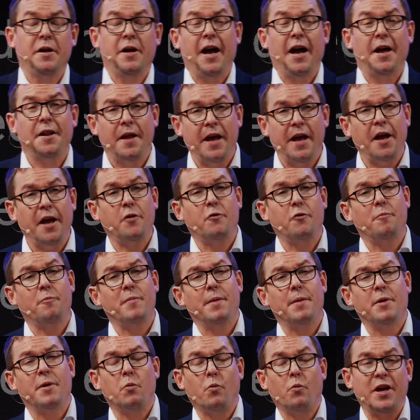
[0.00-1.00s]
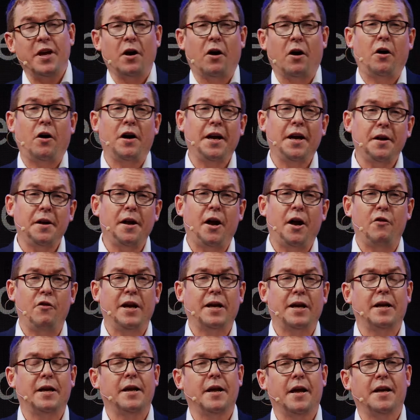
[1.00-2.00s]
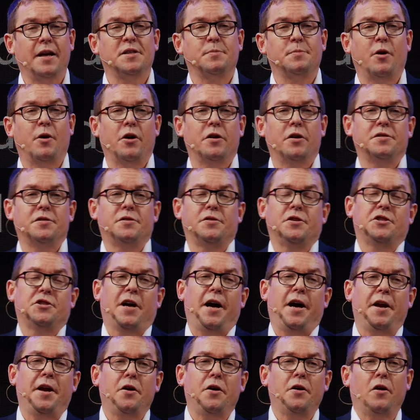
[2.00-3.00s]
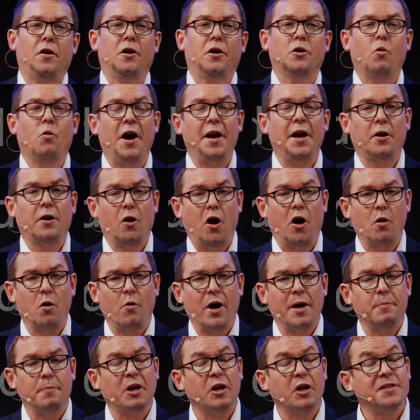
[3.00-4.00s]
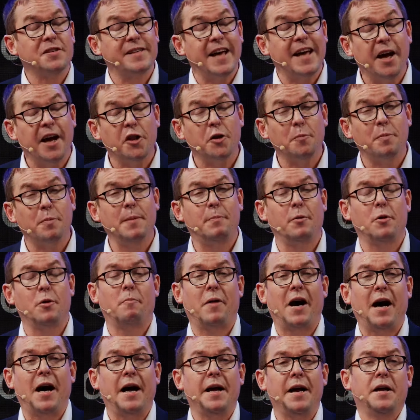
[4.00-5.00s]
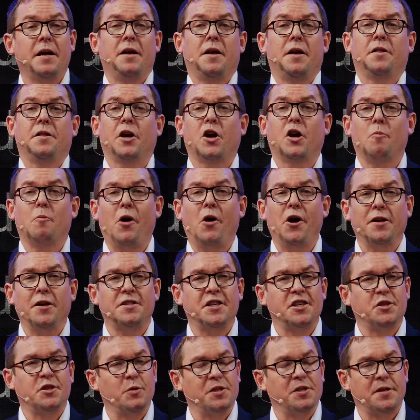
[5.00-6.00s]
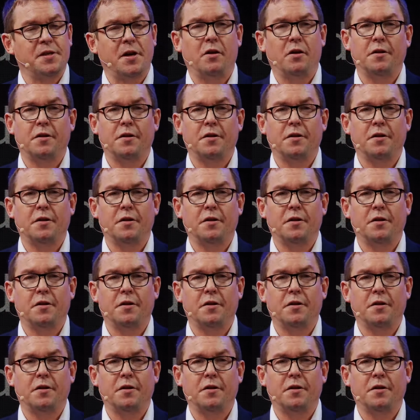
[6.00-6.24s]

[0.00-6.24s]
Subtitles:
And then, remember, we are indirectly exposed to China on quite a long way because they are the people who buy the commodities we sell,